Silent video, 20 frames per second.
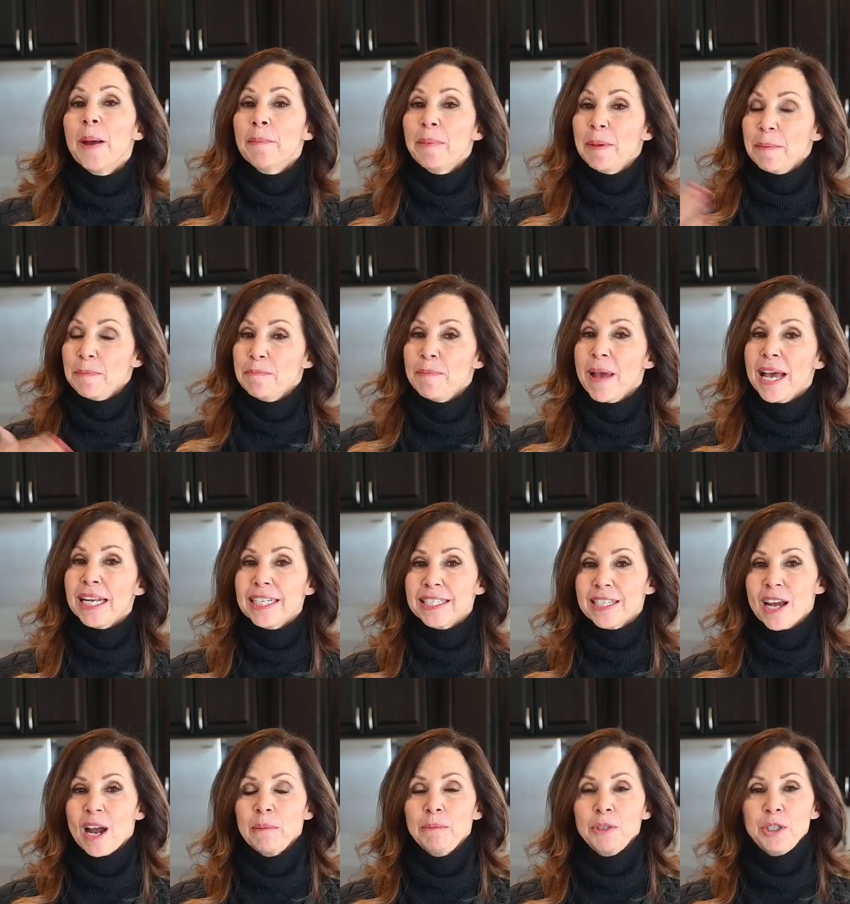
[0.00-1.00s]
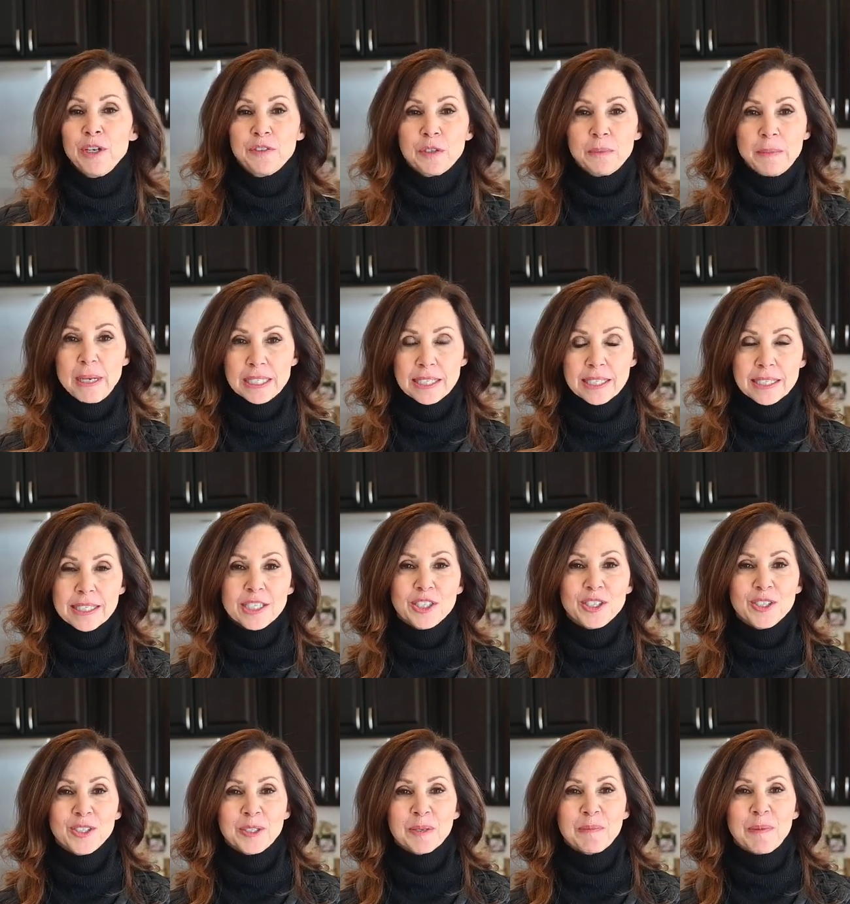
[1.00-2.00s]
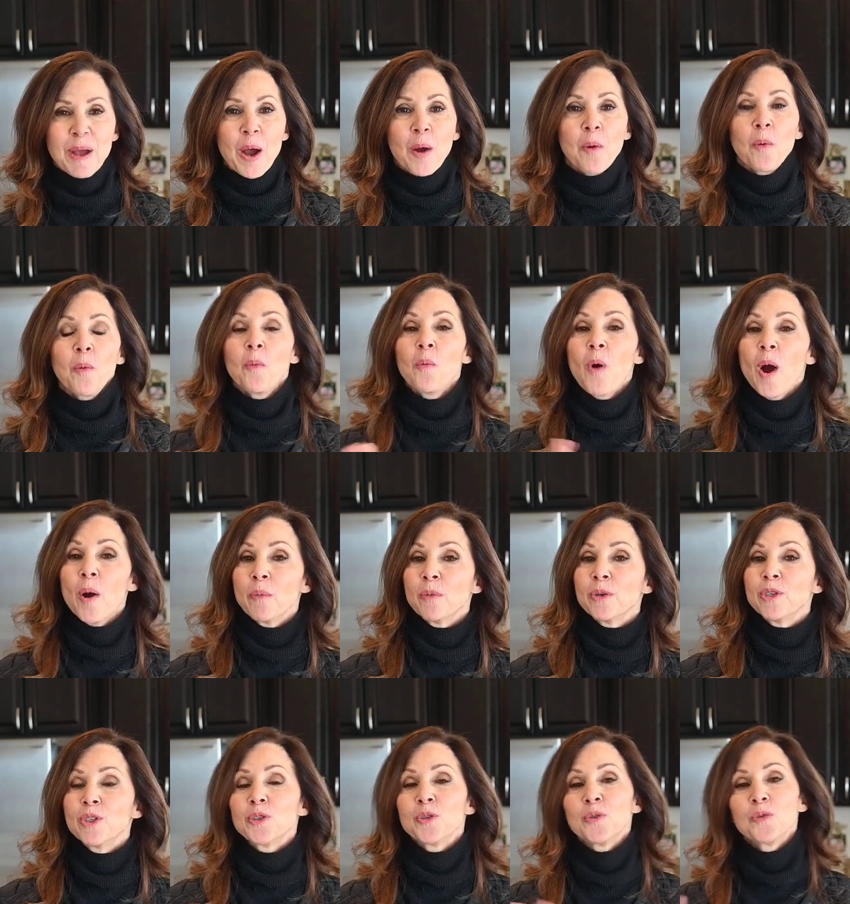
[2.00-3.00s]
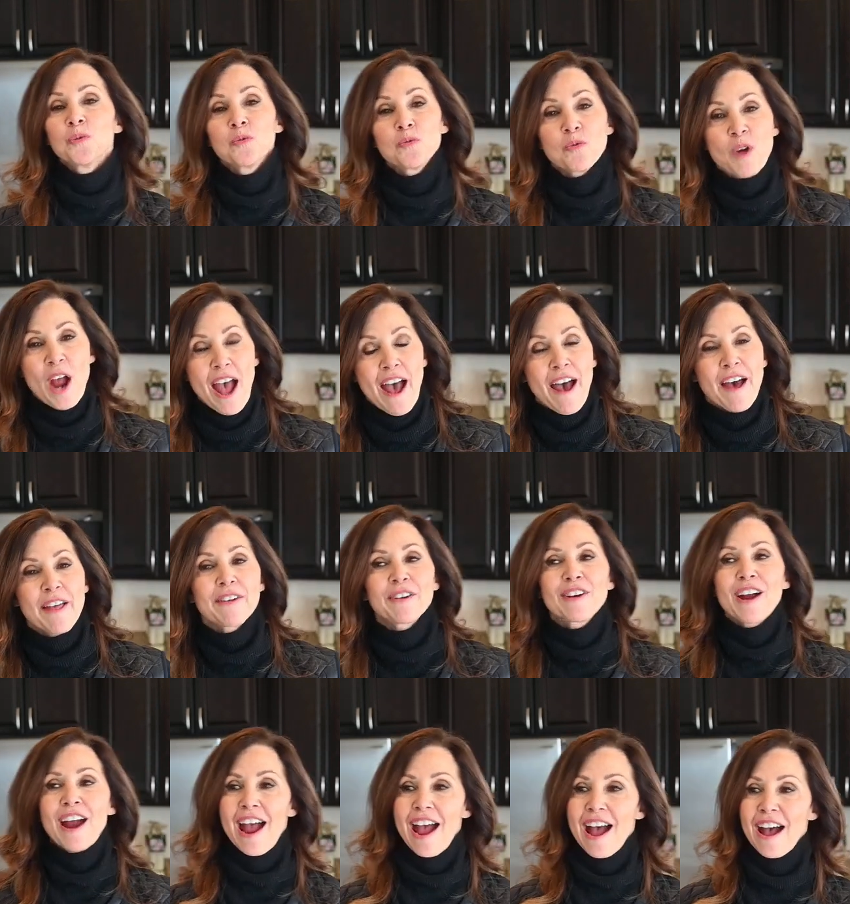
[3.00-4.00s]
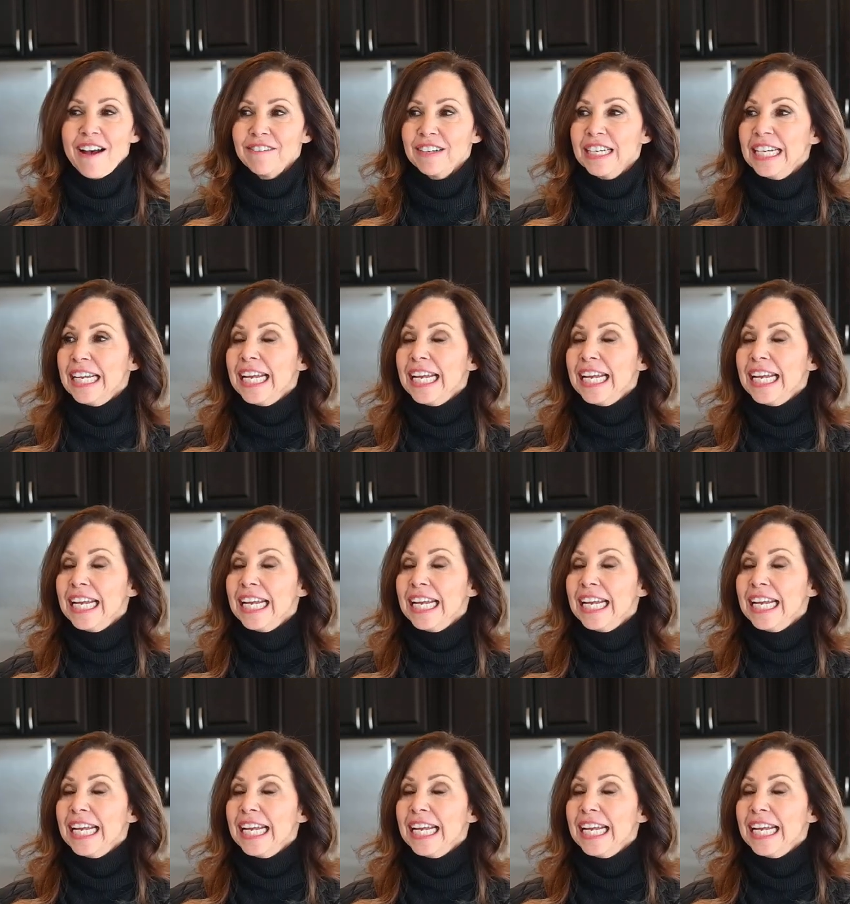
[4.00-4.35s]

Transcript: But many times you have to make decisions about what would you rather have.